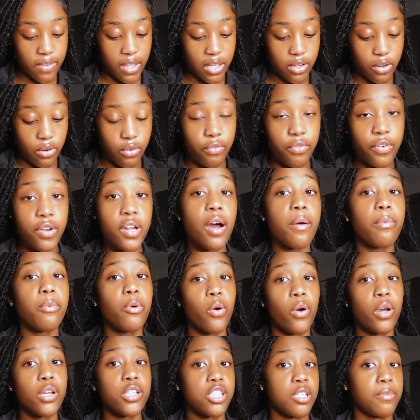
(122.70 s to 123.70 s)
they don't fit, I'm
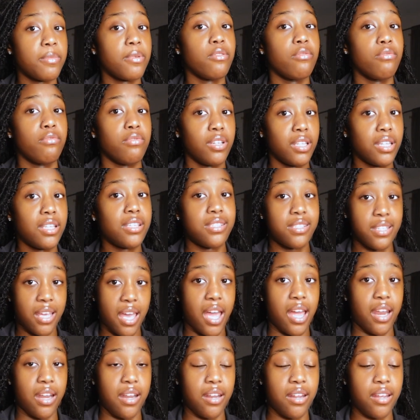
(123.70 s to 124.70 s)
going to be really
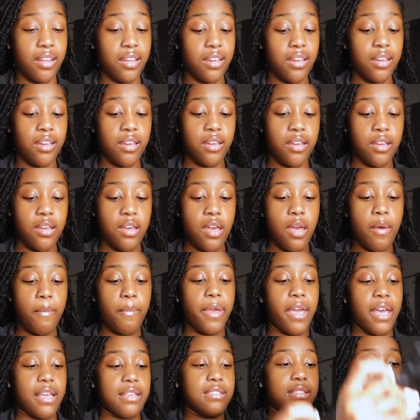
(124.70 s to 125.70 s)
sad.
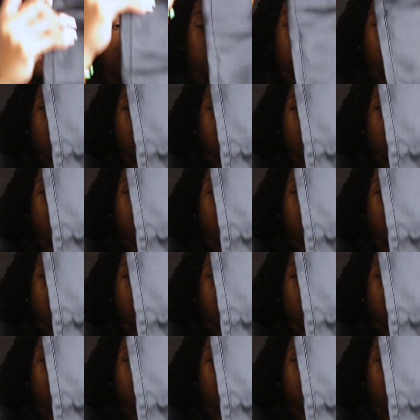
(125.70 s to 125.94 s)
But yes.